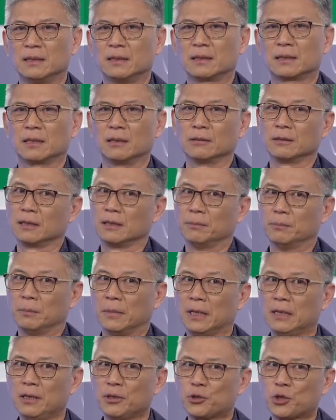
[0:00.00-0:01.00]
So the
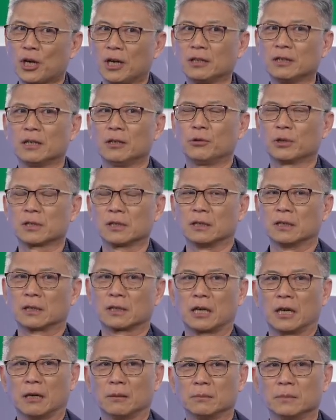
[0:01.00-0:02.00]
mainland China was in the
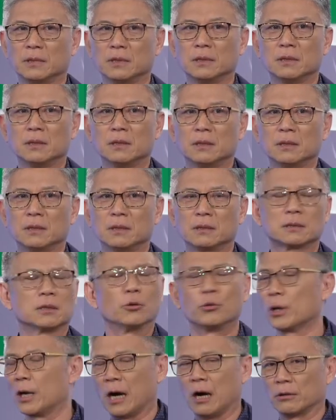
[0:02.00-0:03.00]
game. So
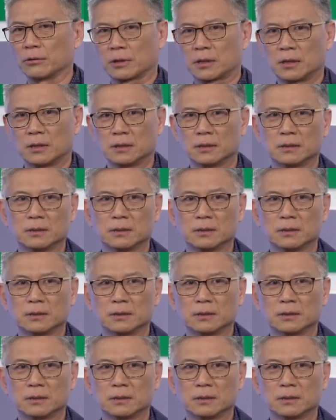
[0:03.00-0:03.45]
we're out.